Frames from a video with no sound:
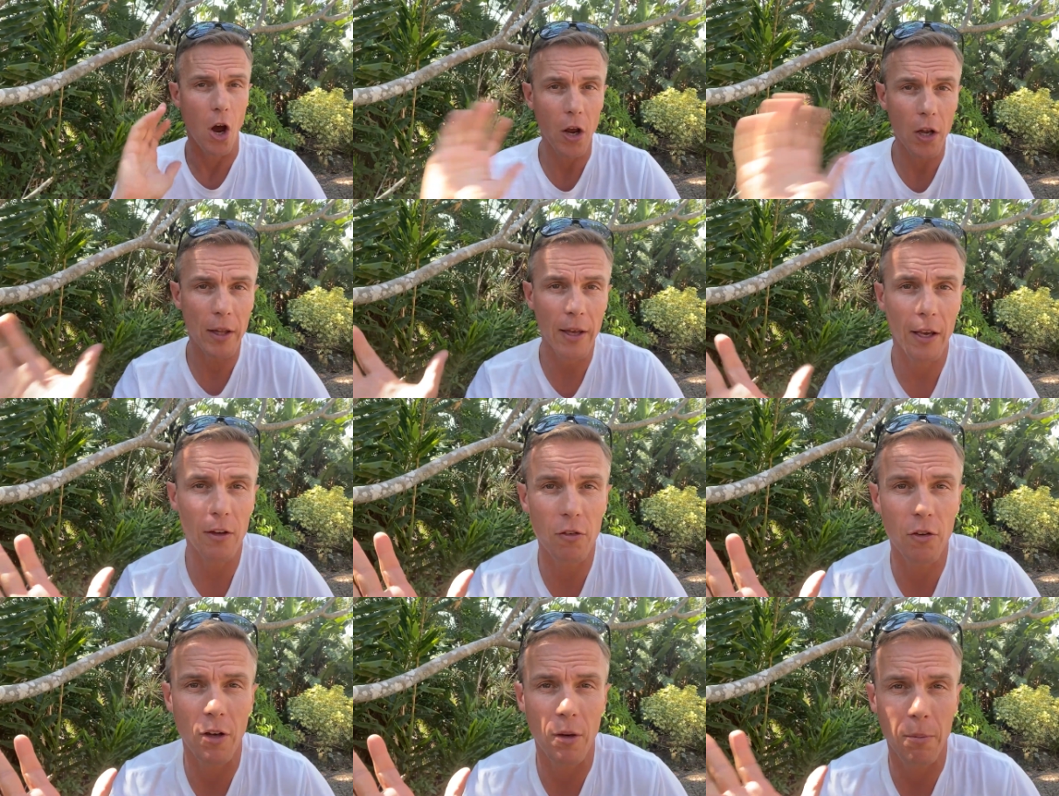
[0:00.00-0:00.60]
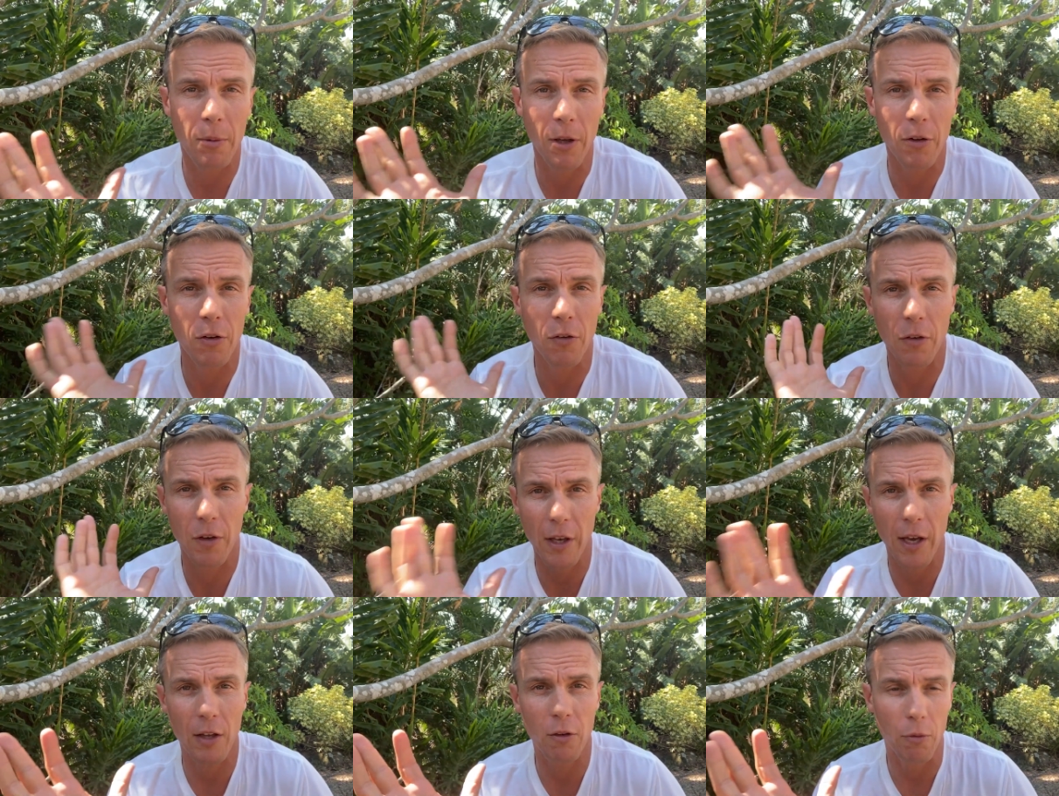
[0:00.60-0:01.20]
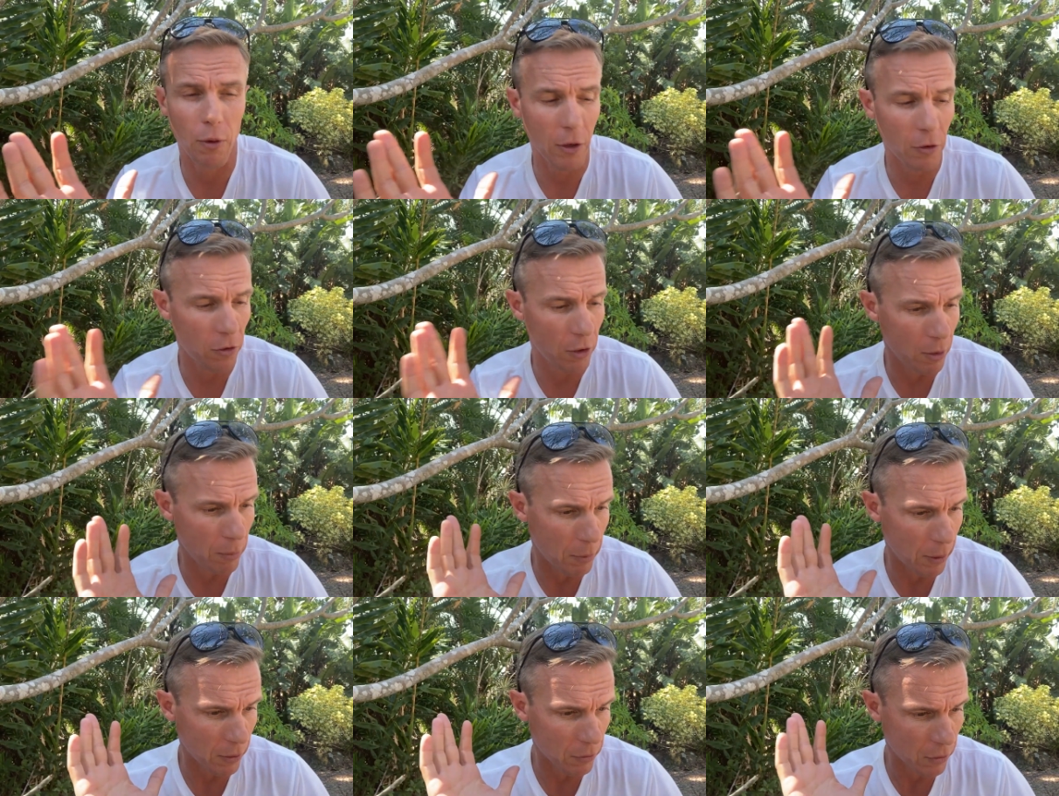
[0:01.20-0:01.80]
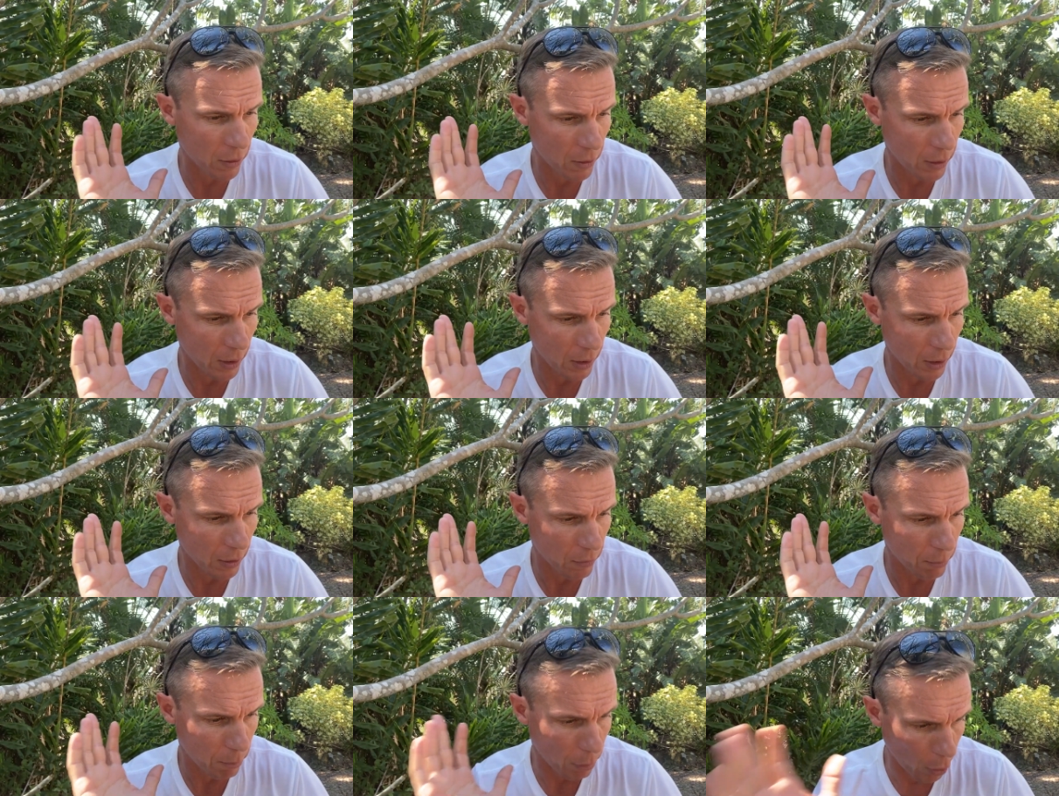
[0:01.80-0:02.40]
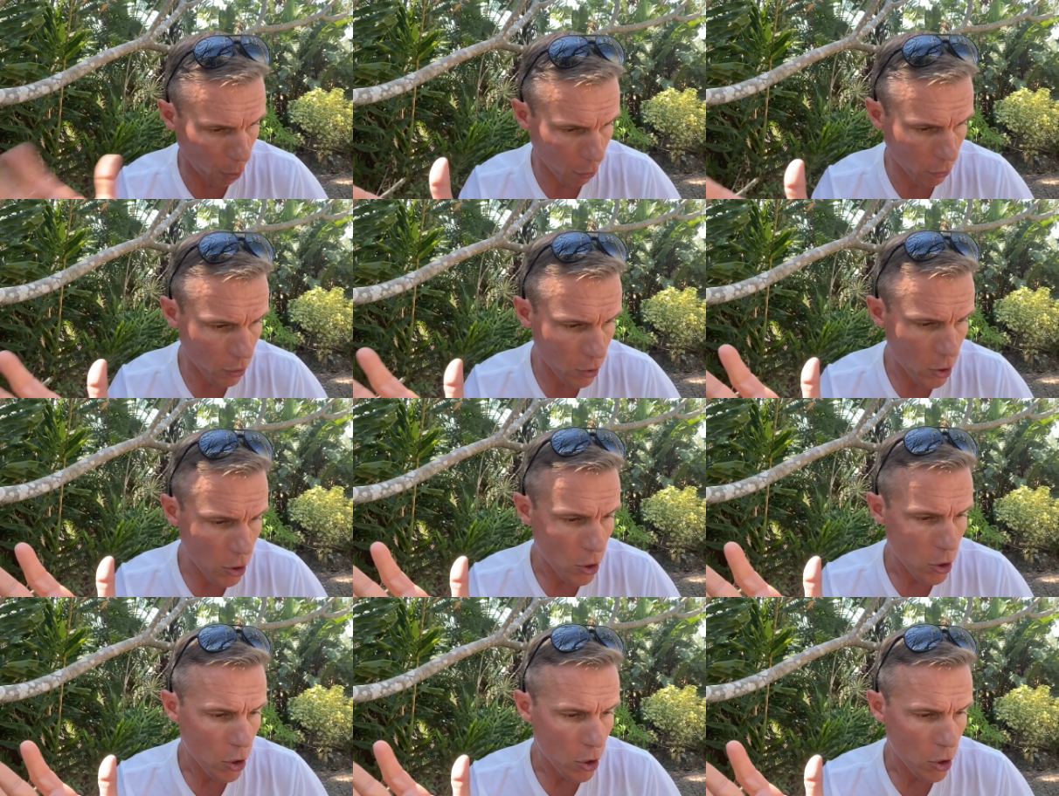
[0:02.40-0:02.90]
only HTTPS, if you can't do HTTPS, the thing gets blocked.